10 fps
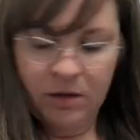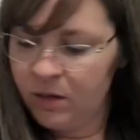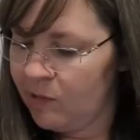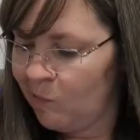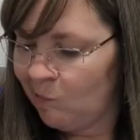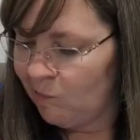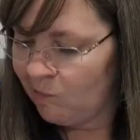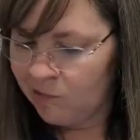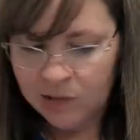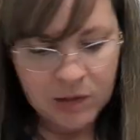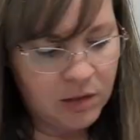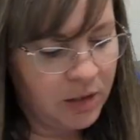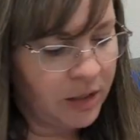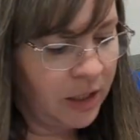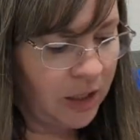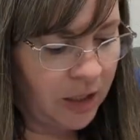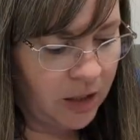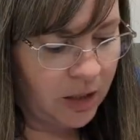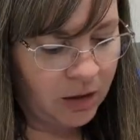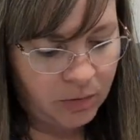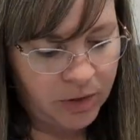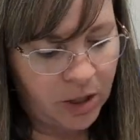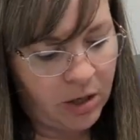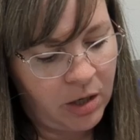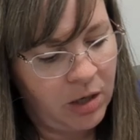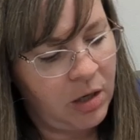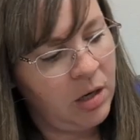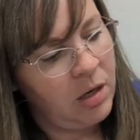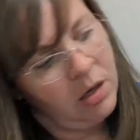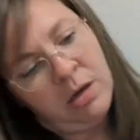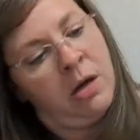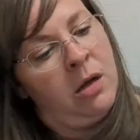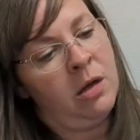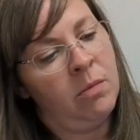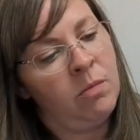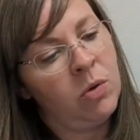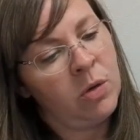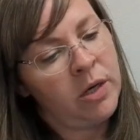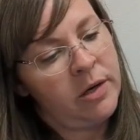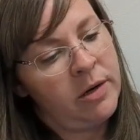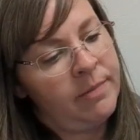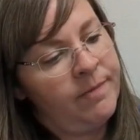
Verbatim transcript: And I need a bigger board.